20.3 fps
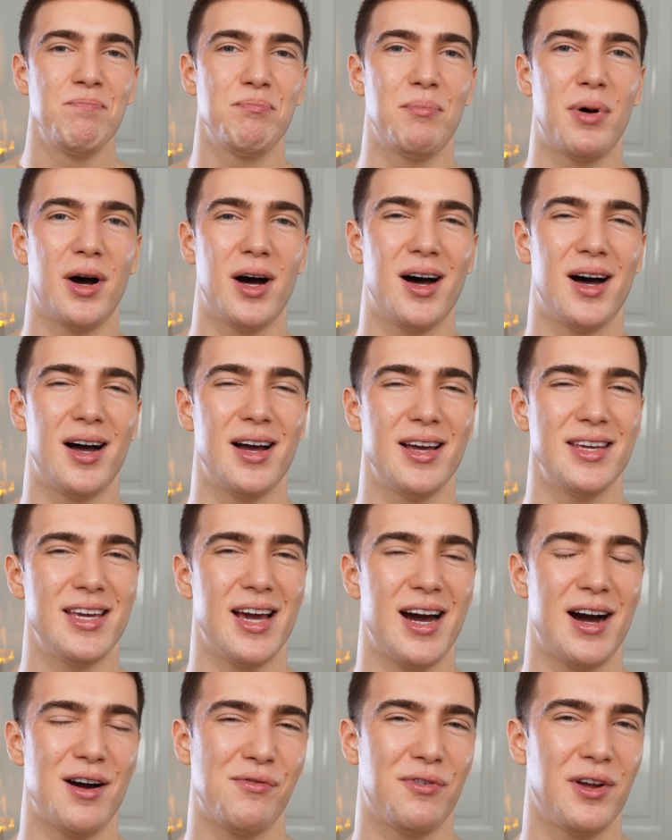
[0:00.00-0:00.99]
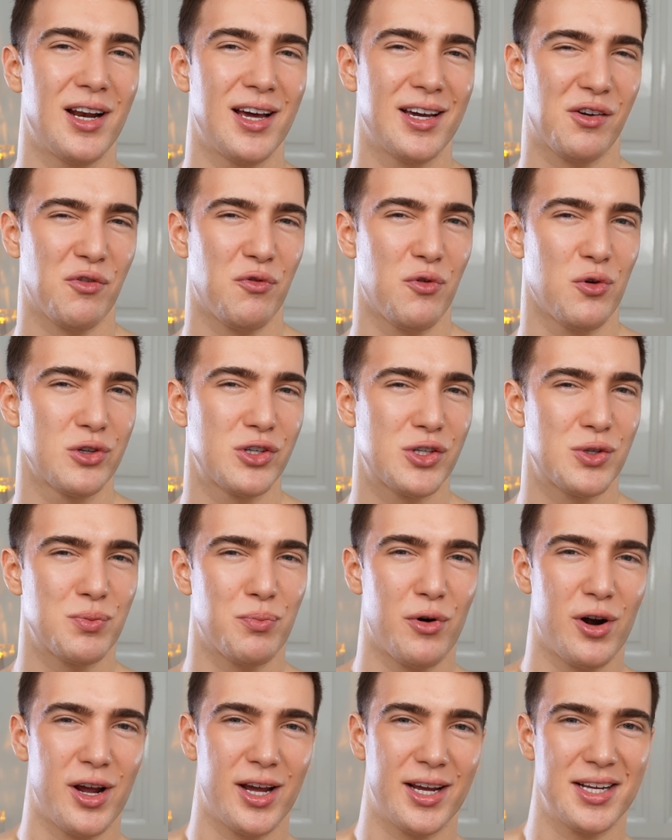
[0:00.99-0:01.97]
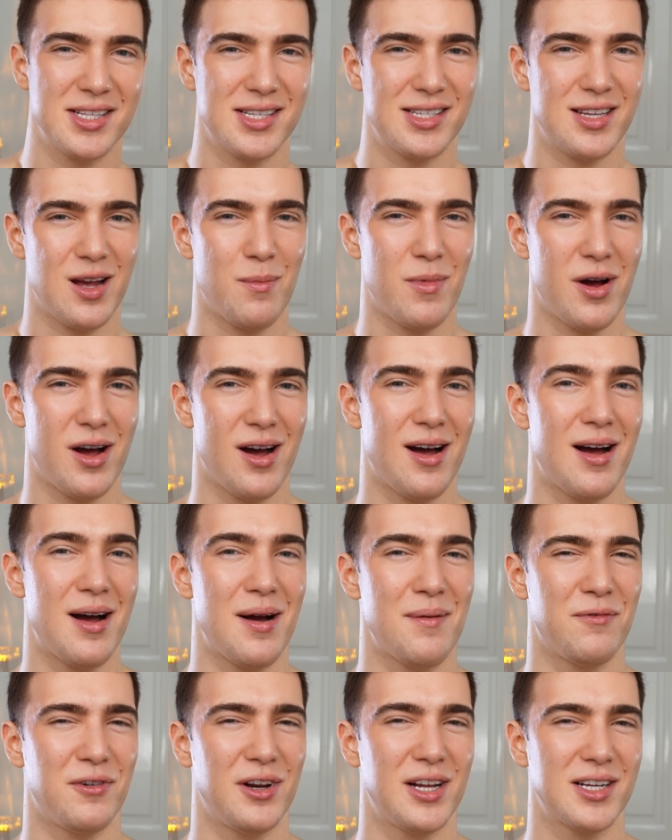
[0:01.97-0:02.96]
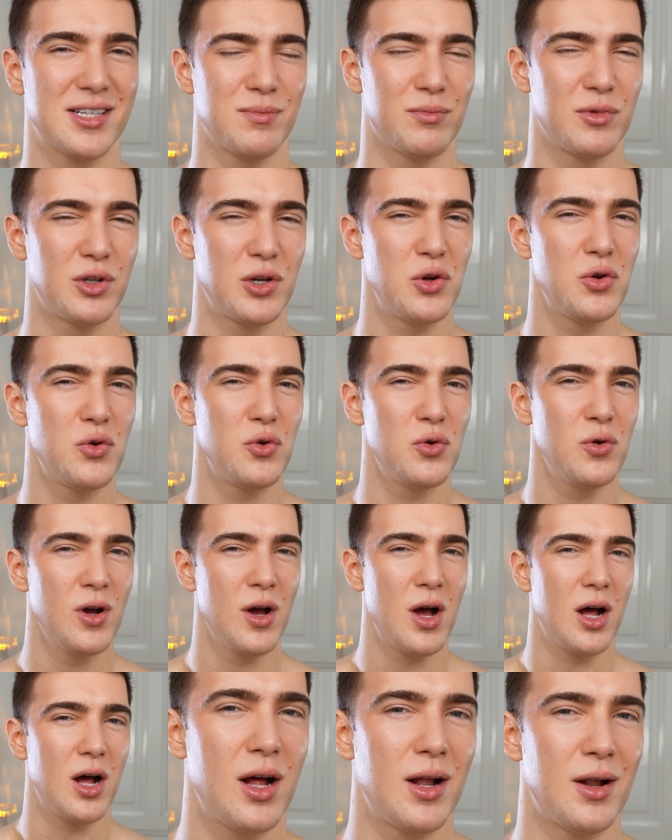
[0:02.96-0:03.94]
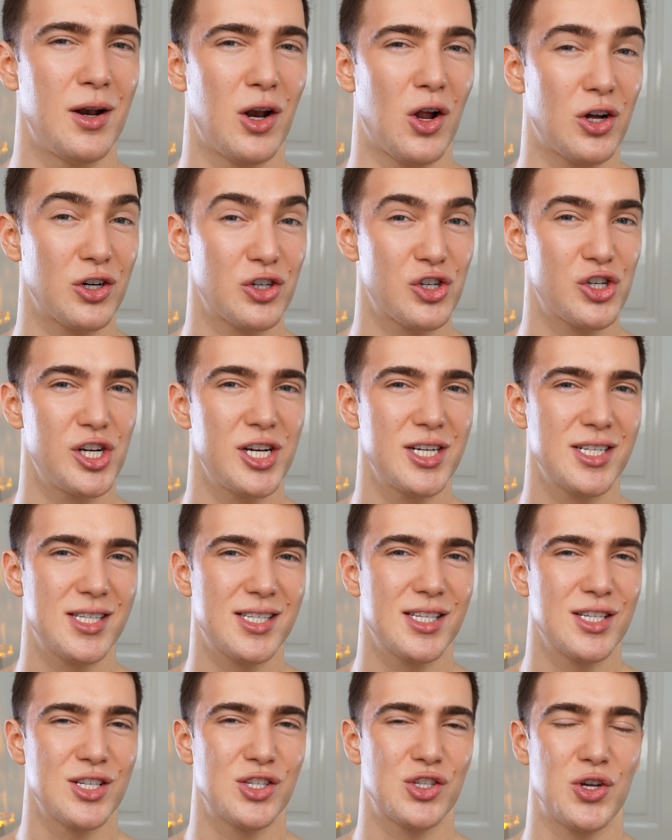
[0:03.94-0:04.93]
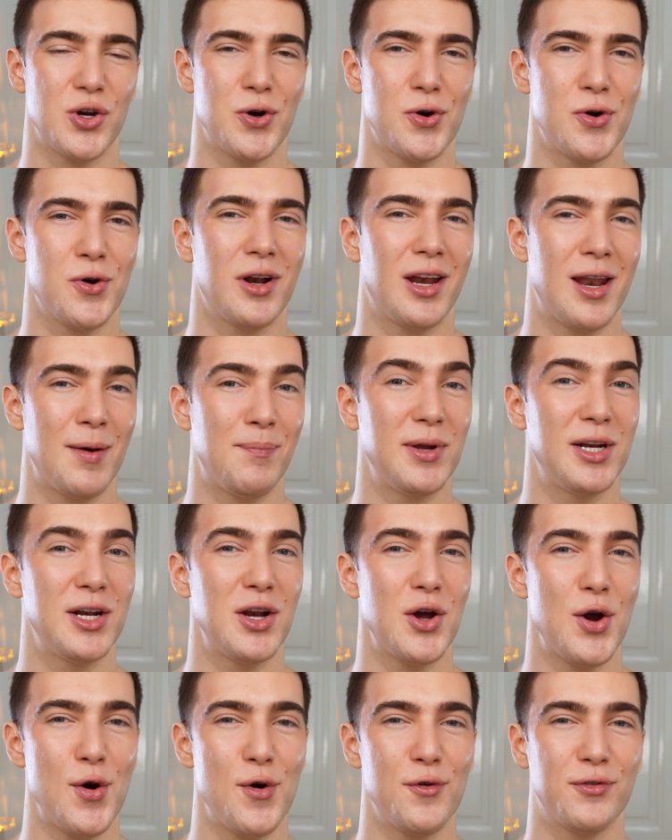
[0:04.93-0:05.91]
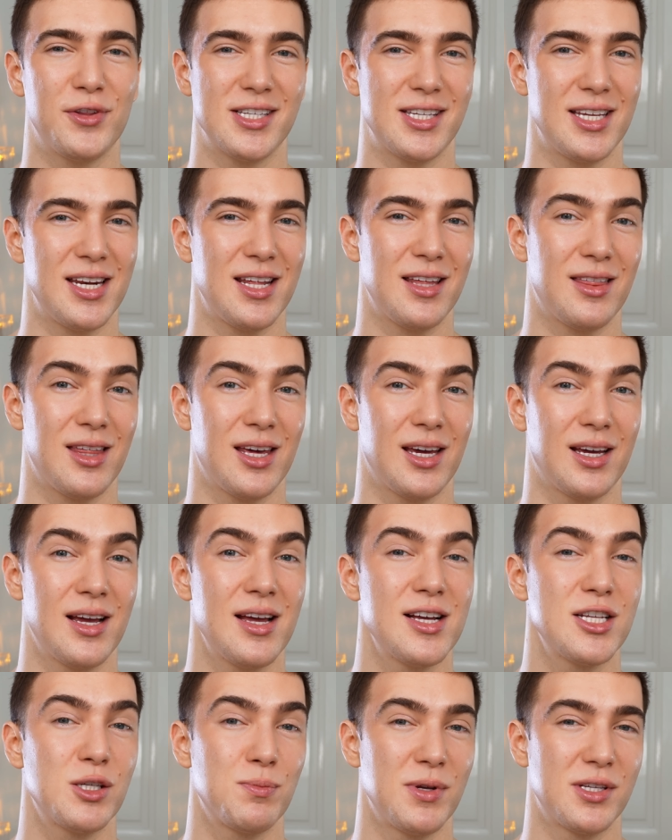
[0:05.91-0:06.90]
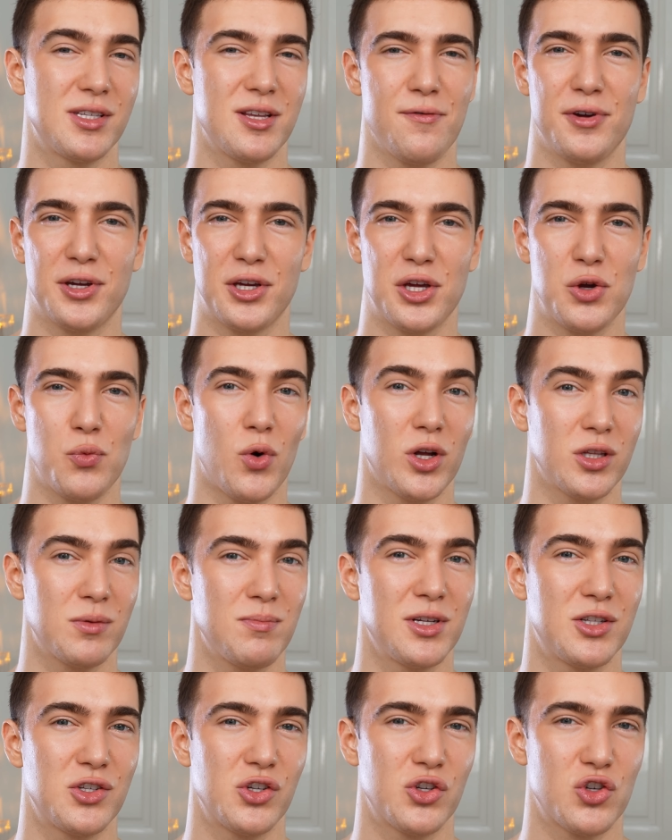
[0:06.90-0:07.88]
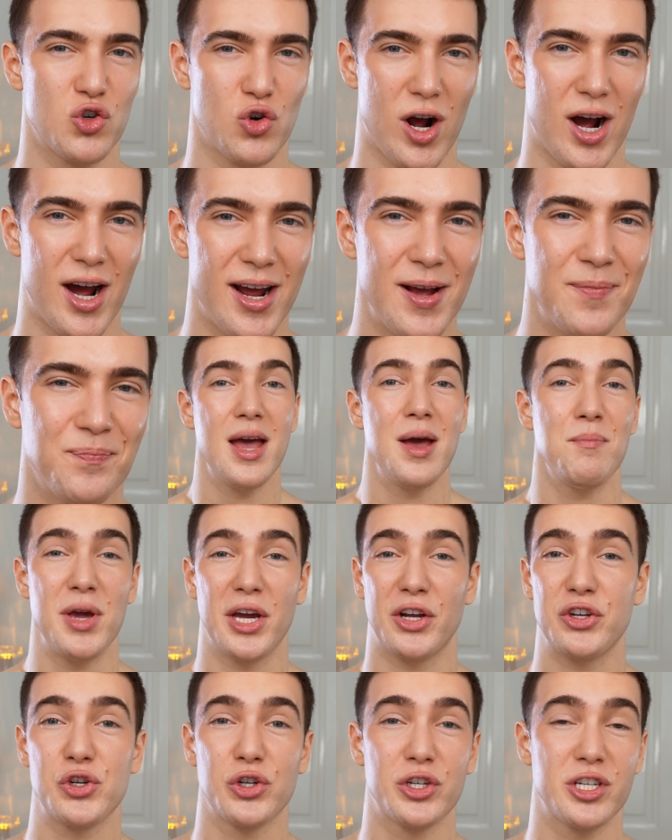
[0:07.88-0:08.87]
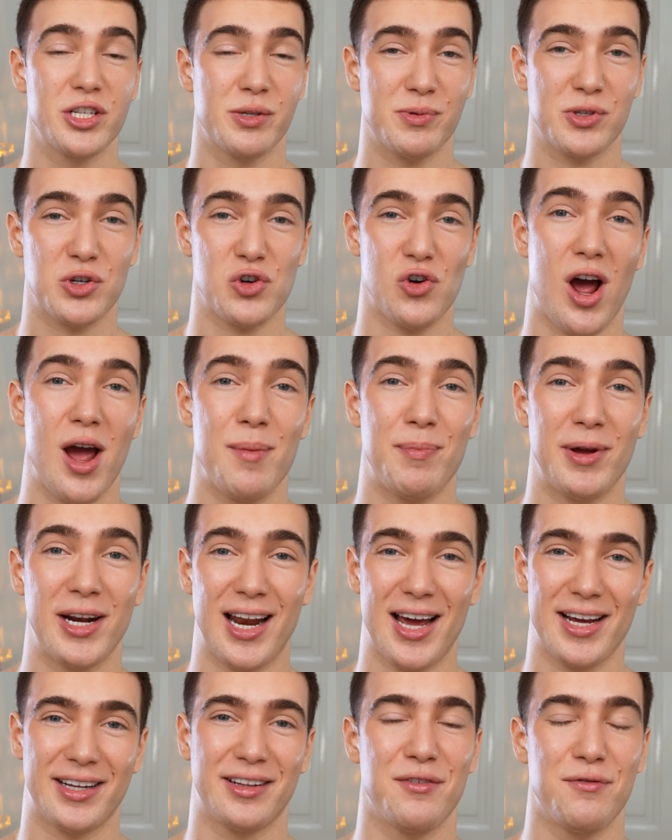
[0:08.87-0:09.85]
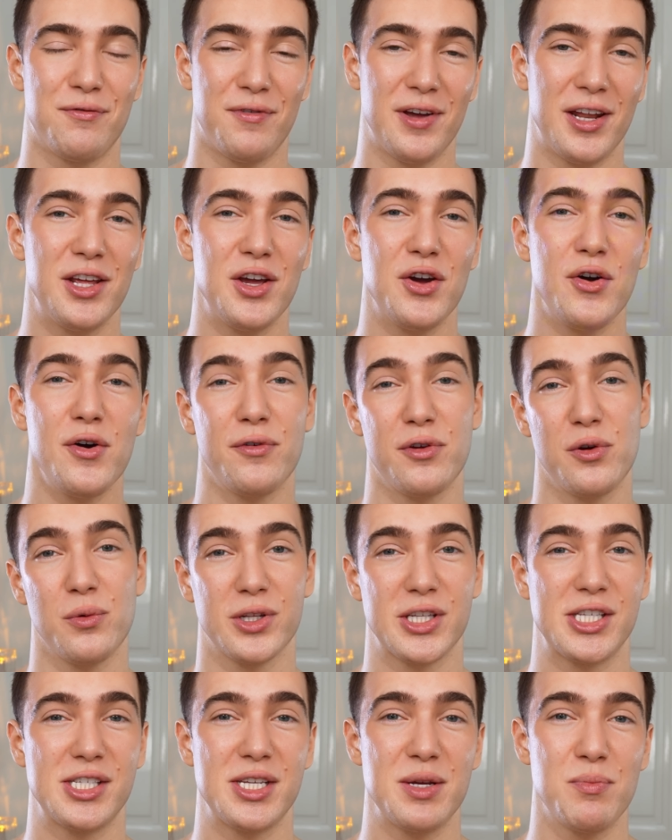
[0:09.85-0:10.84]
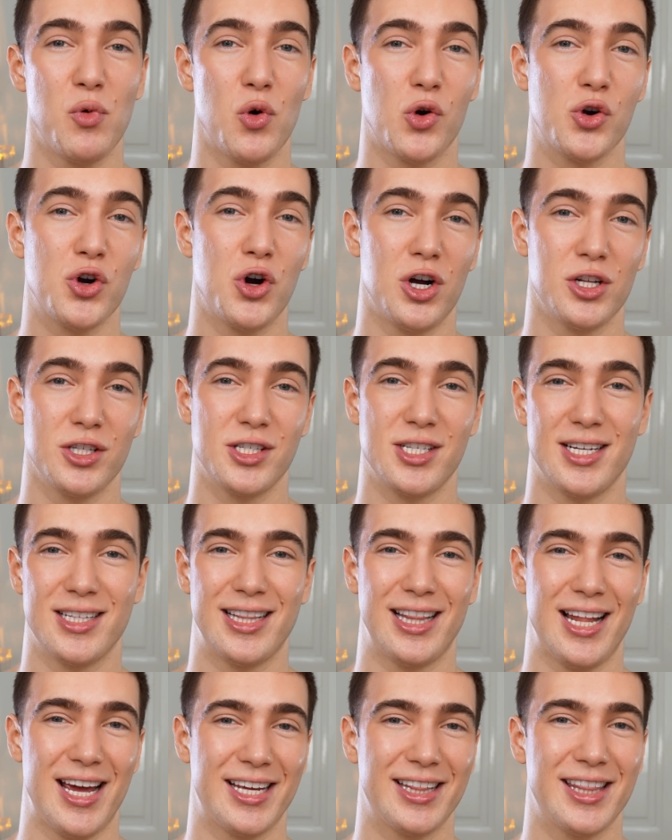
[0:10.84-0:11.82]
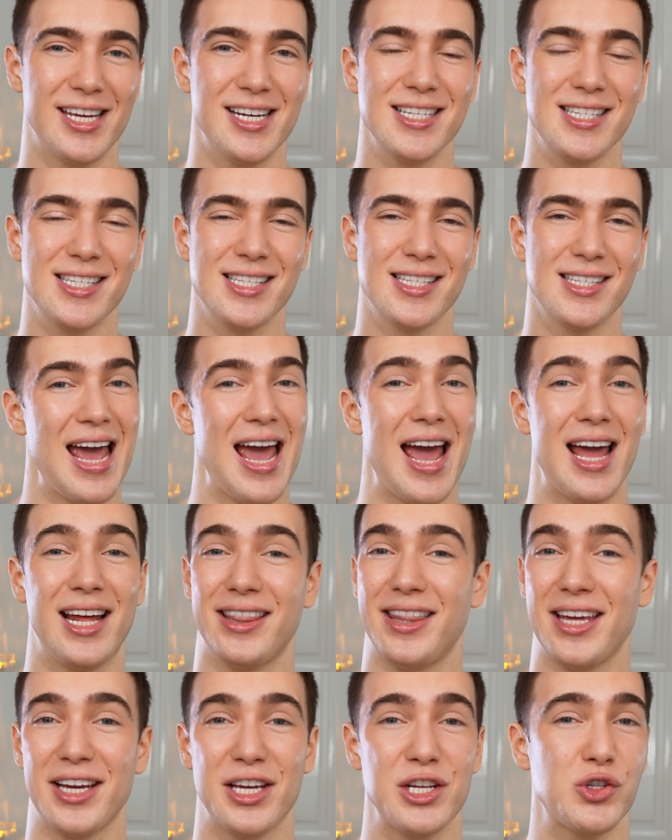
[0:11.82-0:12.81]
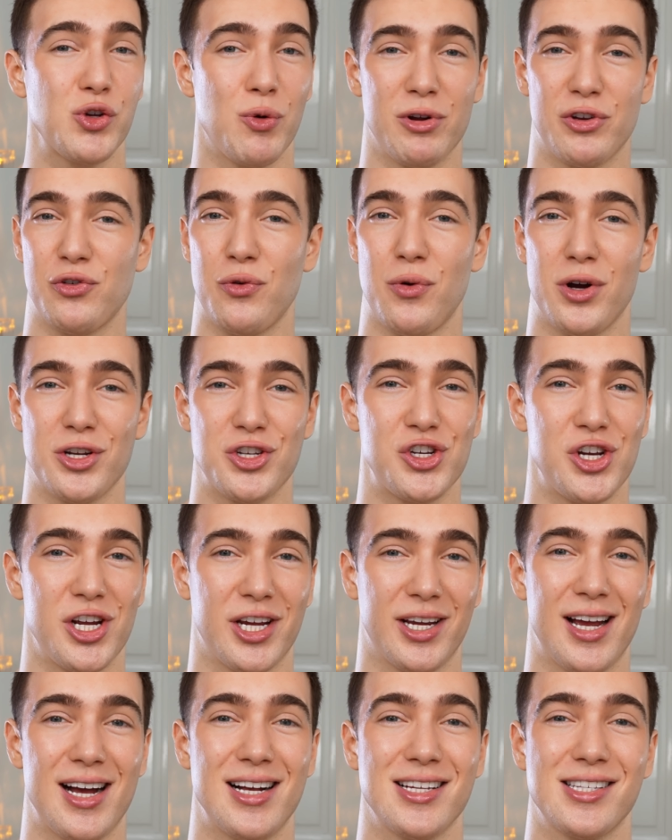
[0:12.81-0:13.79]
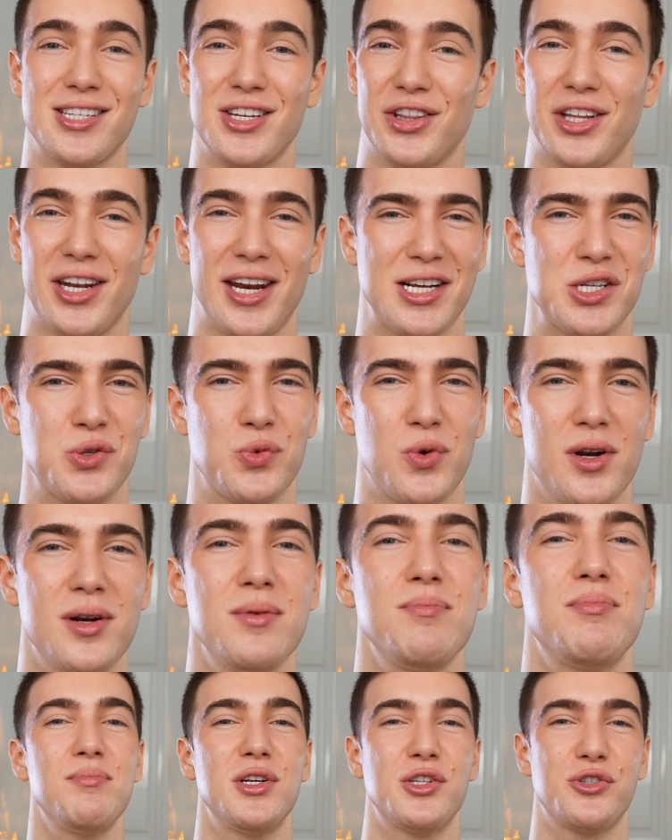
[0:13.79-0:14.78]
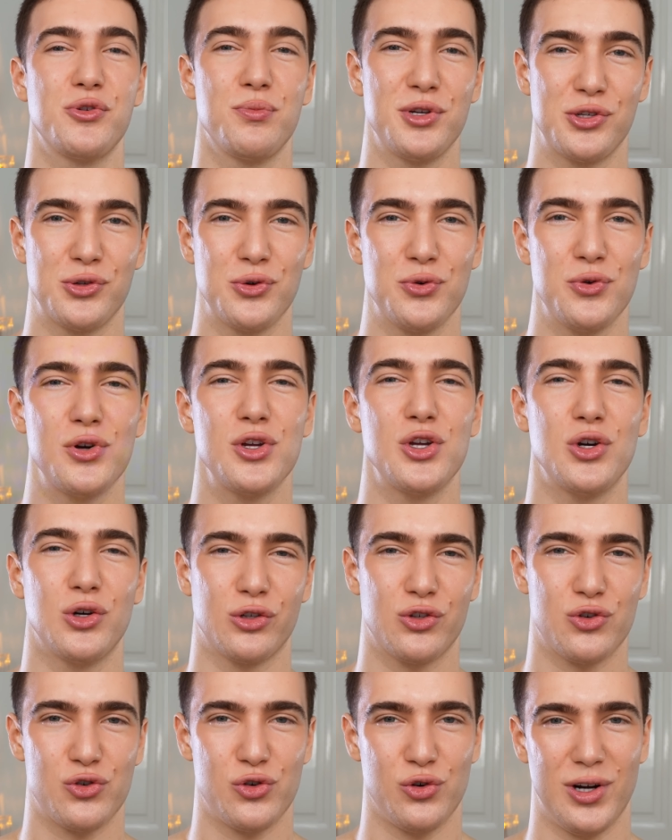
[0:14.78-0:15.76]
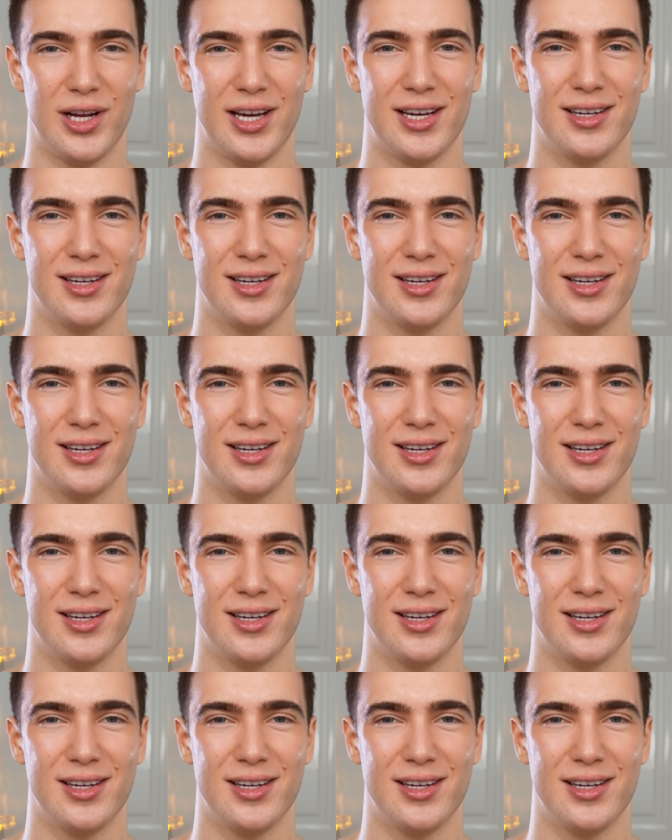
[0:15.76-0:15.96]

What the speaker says: But yeah, I feel like for spring and summer, I'm feeling some new launches. So let me know if there's anything specific you want me to try. Make sure to subscribe and like the video if you want to see more content like this. And thank you so much for watching. I'll see you in the next one. Bisous, bisous, yours truly.